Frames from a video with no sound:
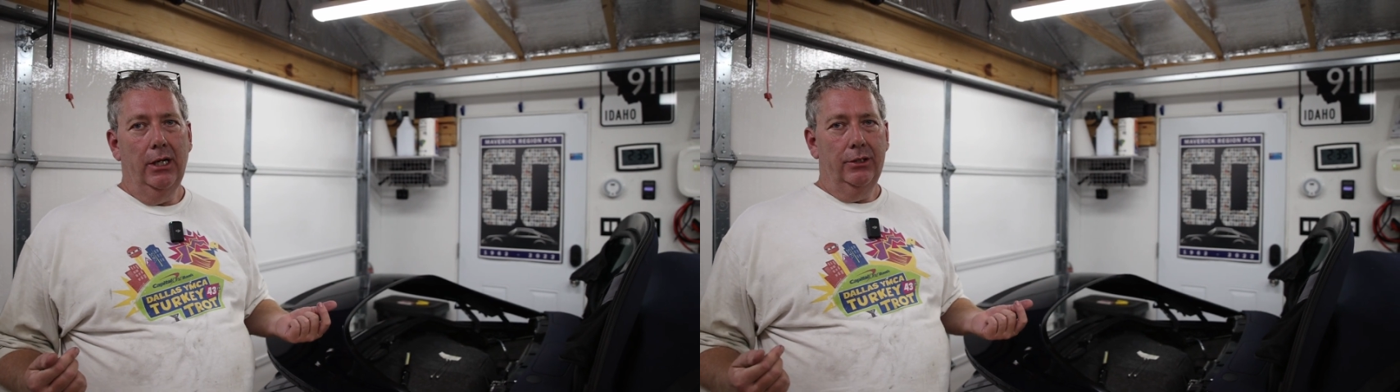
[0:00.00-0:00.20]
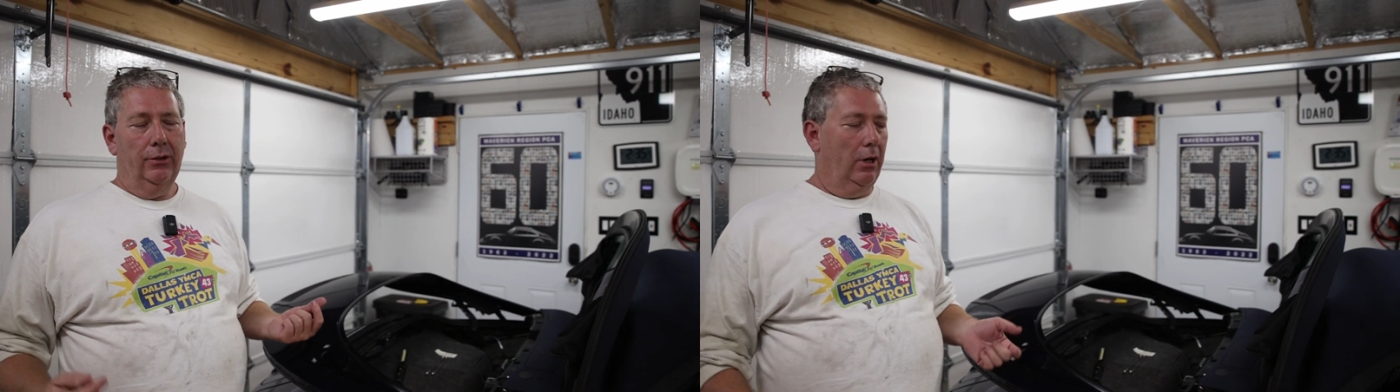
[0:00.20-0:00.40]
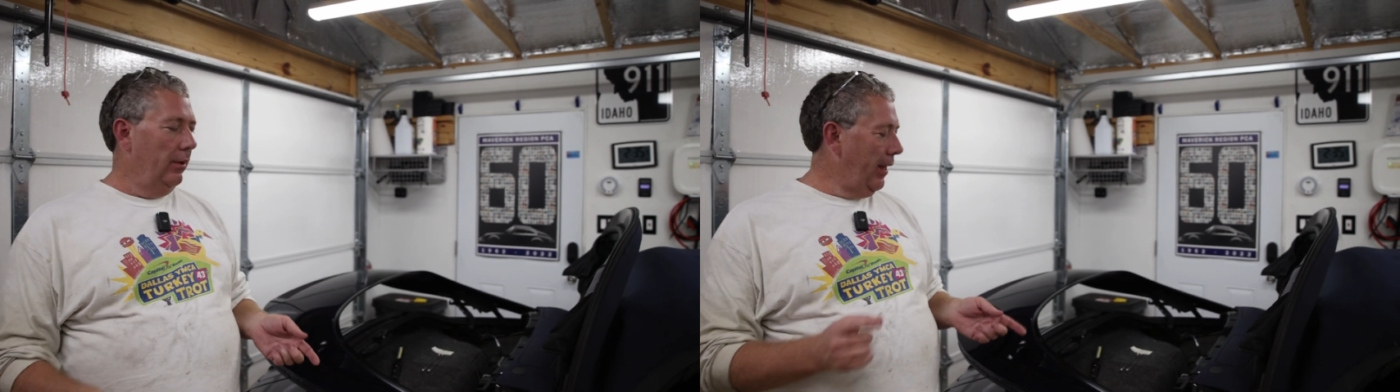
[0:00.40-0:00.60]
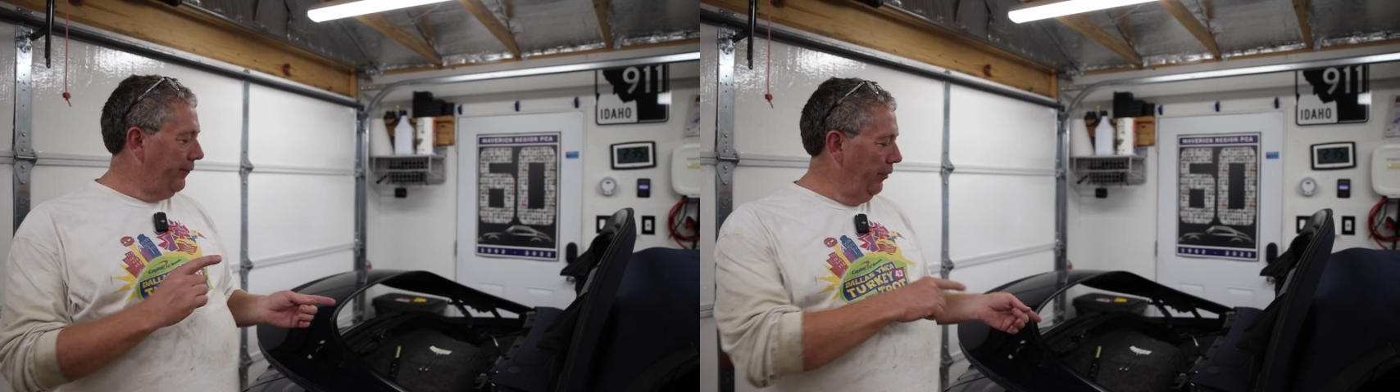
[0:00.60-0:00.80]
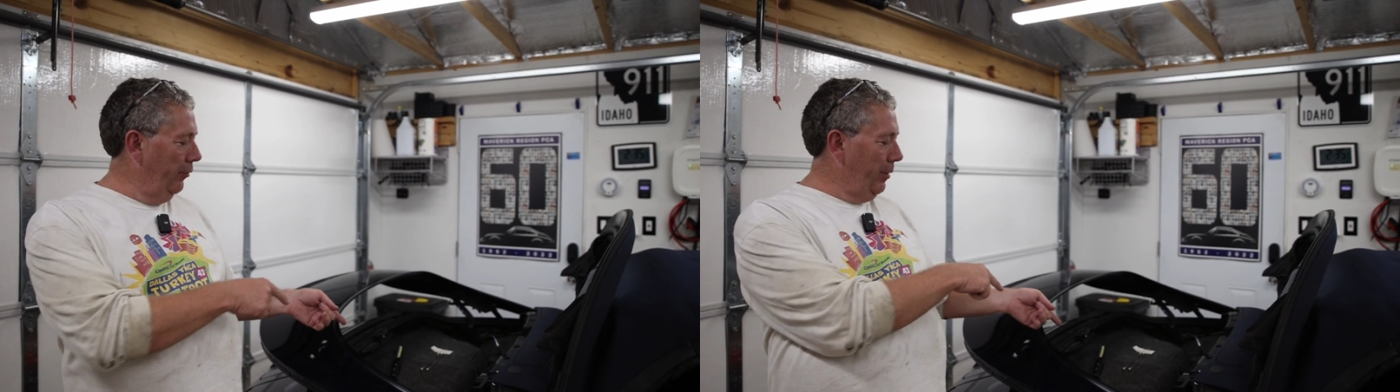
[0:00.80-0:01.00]
So all that
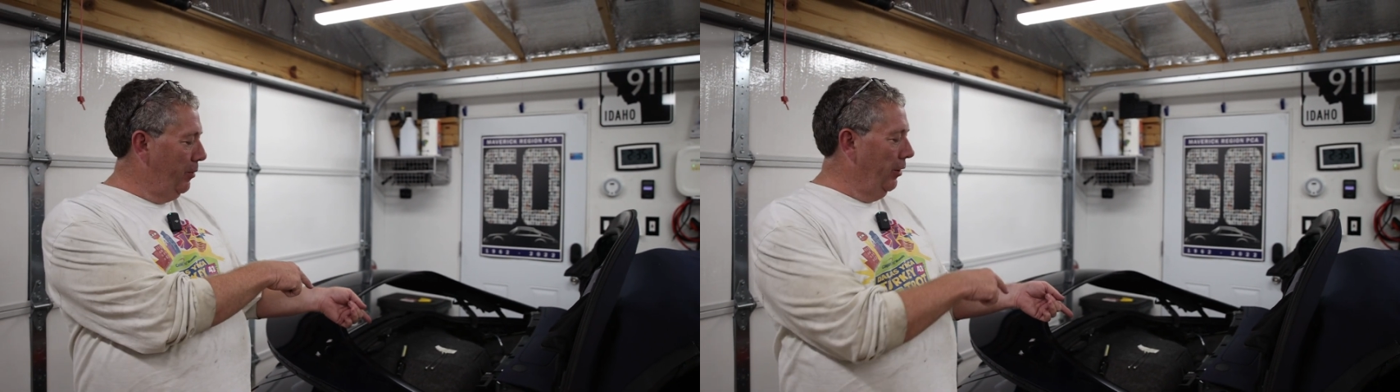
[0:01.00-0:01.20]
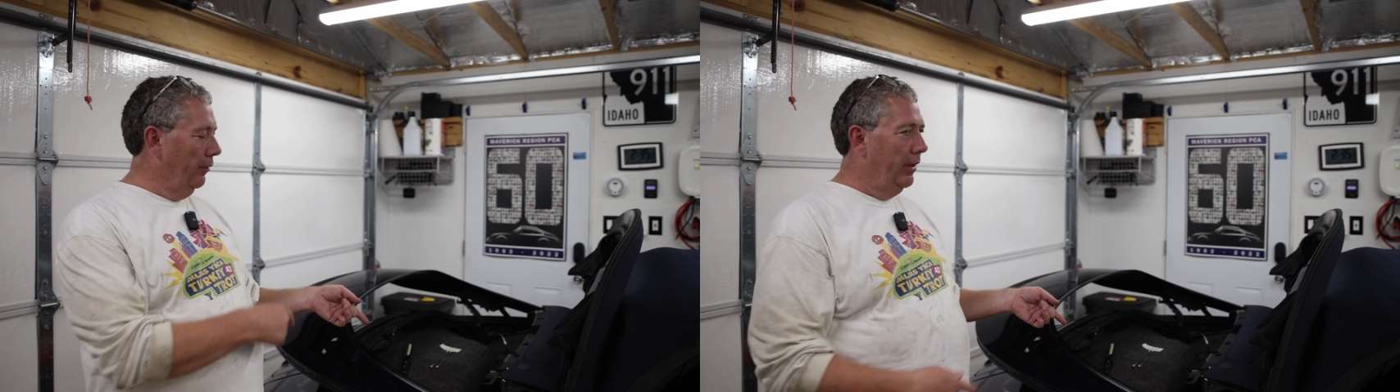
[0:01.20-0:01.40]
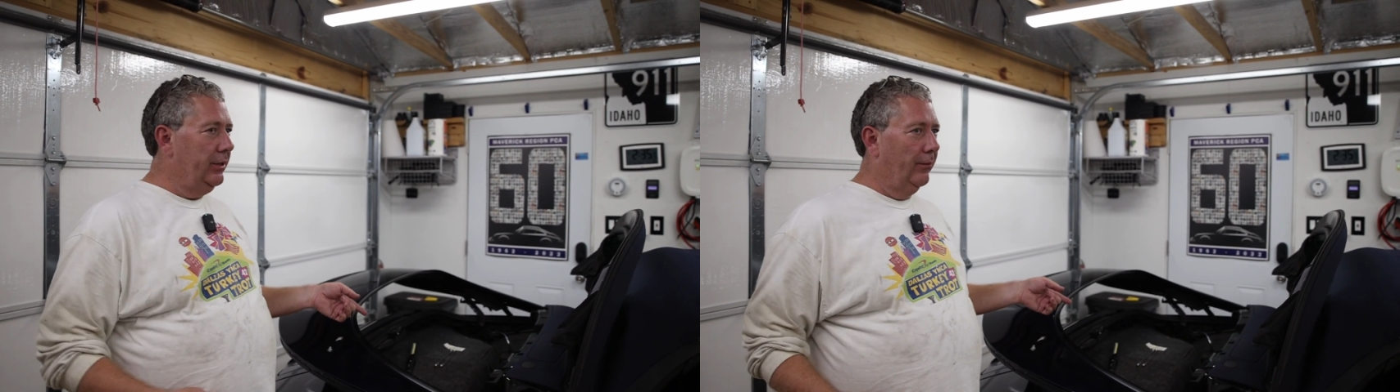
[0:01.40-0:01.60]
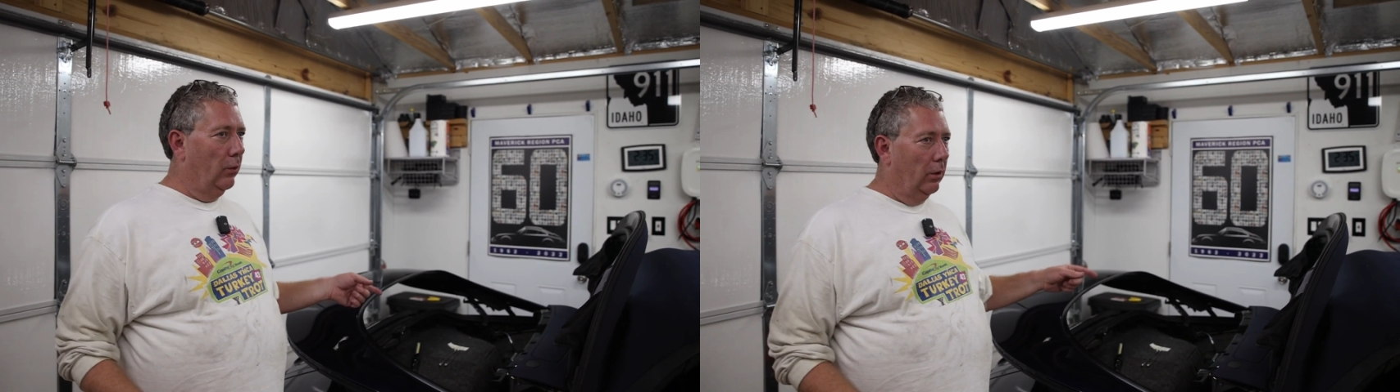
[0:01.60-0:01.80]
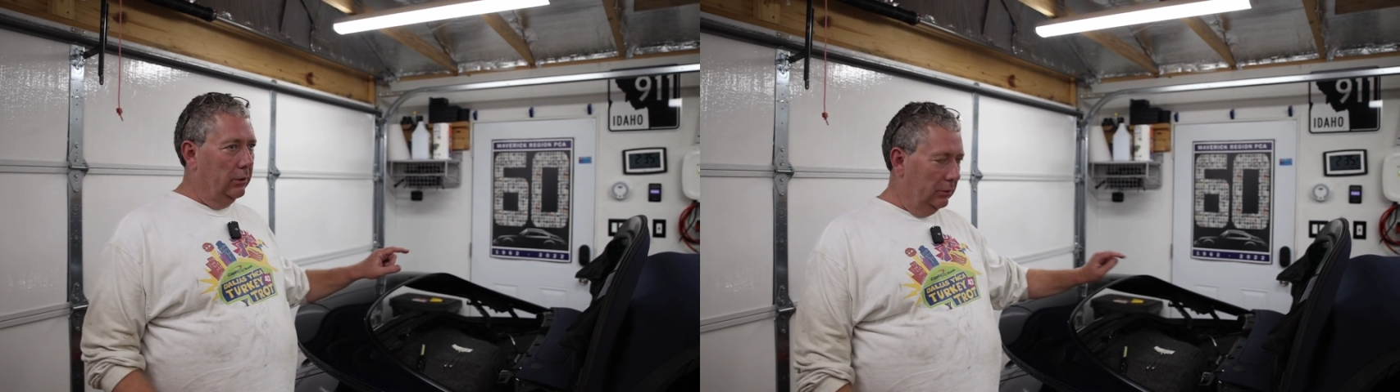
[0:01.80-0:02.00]
fluid we put in the
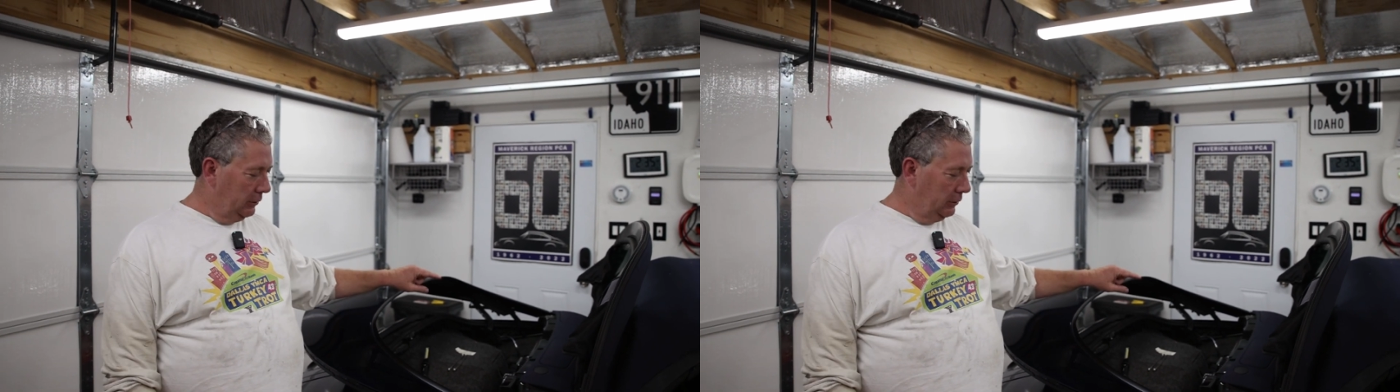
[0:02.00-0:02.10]
reservoir,